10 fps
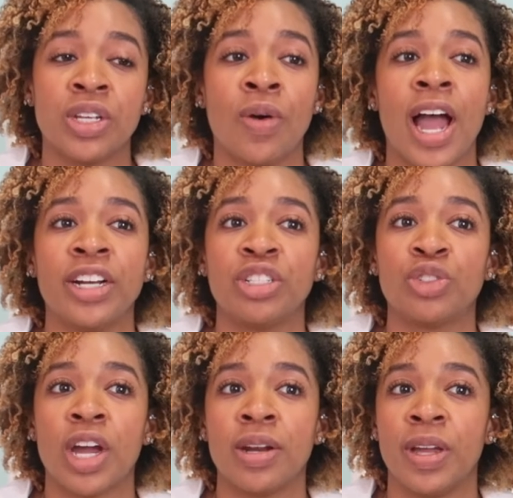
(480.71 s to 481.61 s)
So I just
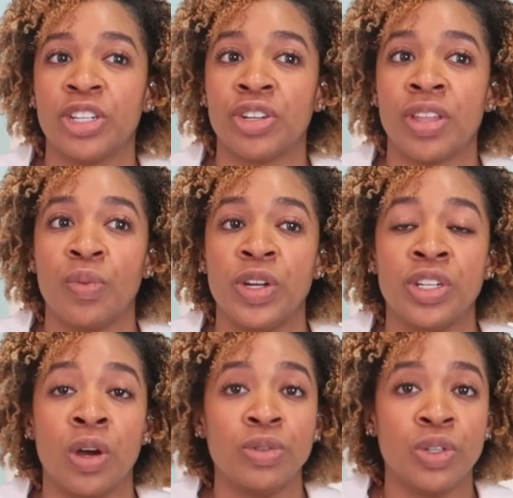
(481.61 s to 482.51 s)
try to make sure that we
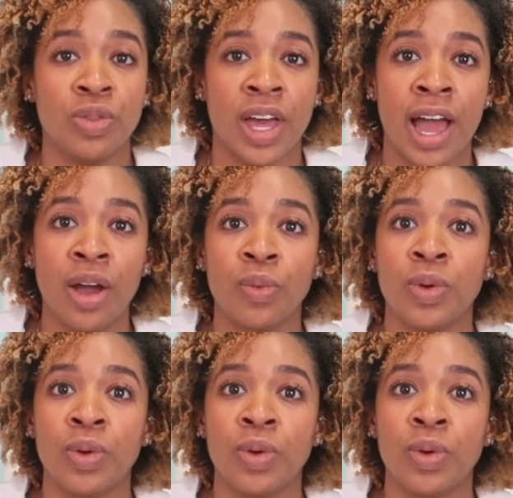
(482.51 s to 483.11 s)
don't do that.